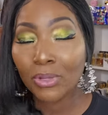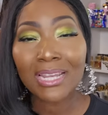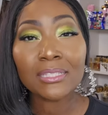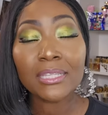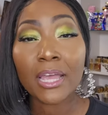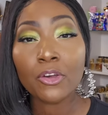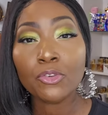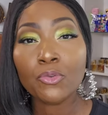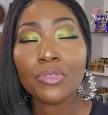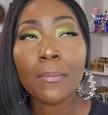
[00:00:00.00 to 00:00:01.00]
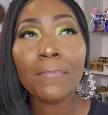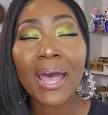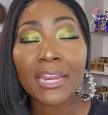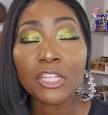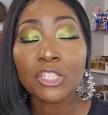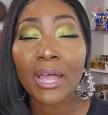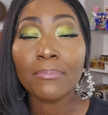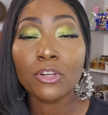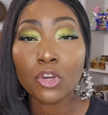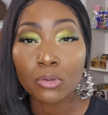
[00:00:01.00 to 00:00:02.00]
When I tell you the body
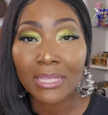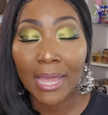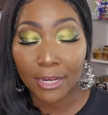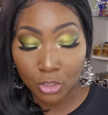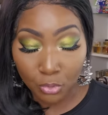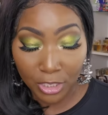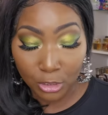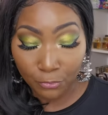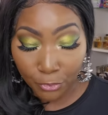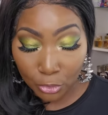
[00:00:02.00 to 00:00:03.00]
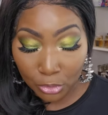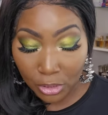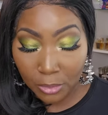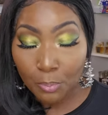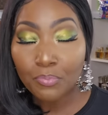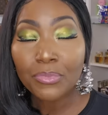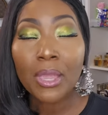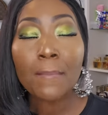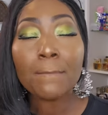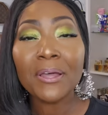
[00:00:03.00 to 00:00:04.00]
shop knows how to do these fruits,
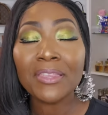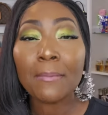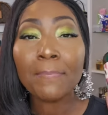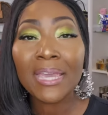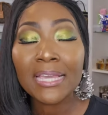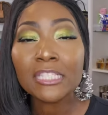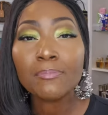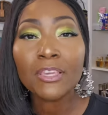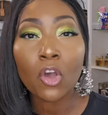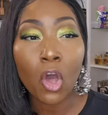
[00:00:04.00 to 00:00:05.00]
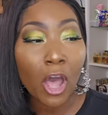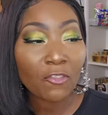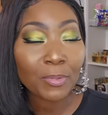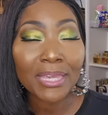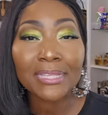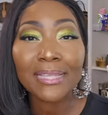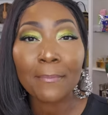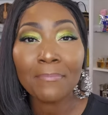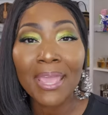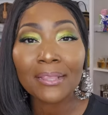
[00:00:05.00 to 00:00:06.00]
but they piss me off because
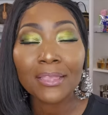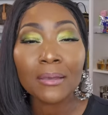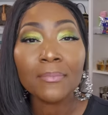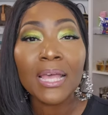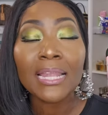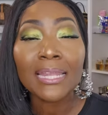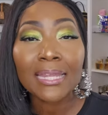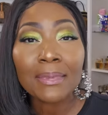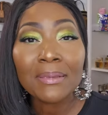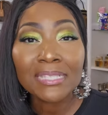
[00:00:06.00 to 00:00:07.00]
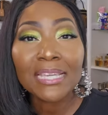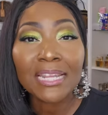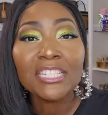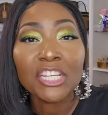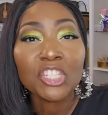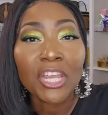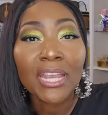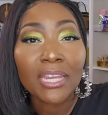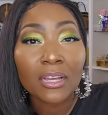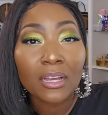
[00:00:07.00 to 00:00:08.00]
they make them limited
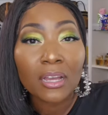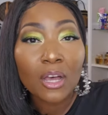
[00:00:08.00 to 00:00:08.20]
edition.